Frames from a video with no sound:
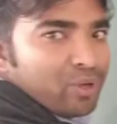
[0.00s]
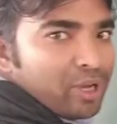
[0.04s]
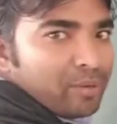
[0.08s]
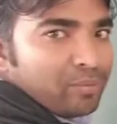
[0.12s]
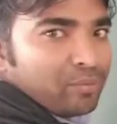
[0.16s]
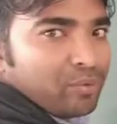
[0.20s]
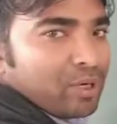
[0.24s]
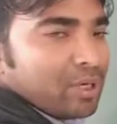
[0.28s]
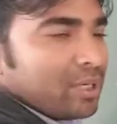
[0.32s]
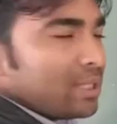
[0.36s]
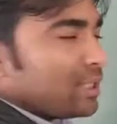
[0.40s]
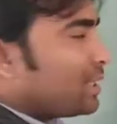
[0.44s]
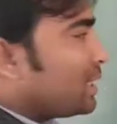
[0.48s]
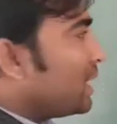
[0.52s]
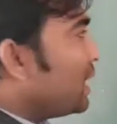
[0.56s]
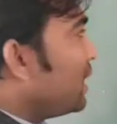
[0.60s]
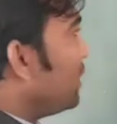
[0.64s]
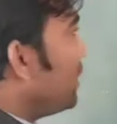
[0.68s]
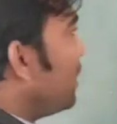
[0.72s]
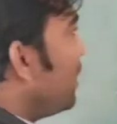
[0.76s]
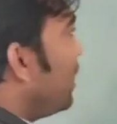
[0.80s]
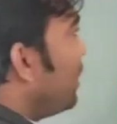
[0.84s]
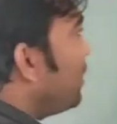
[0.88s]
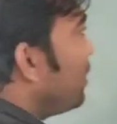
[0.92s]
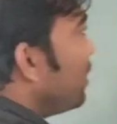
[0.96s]
we have to understand
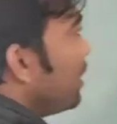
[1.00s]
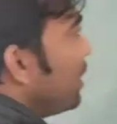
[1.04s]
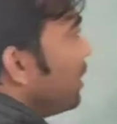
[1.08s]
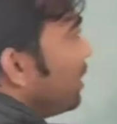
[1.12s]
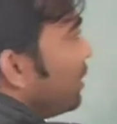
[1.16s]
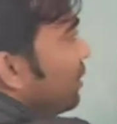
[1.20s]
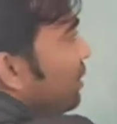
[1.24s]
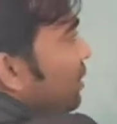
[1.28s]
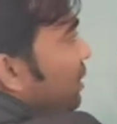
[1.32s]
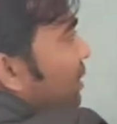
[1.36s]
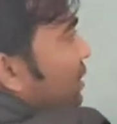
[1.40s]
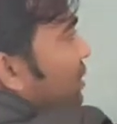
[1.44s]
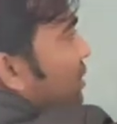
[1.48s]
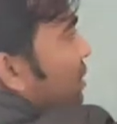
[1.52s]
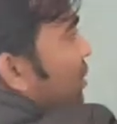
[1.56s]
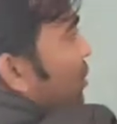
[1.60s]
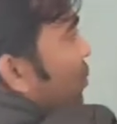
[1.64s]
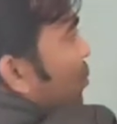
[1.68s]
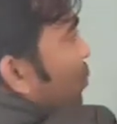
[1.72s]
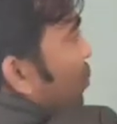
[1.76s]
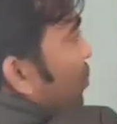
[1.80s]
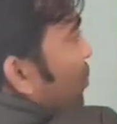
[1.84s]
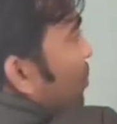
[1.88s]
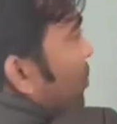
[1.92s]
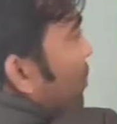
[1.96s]
that this
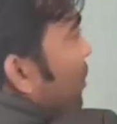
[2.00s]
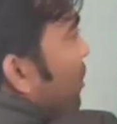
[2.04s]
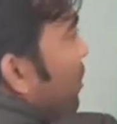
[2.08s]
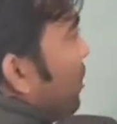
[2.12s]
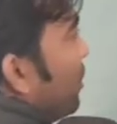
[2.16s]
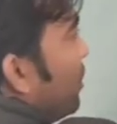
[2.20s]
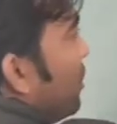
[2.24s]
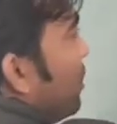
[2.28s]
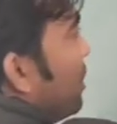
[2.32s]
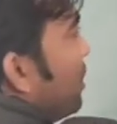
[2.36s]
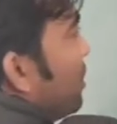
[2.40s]
cube,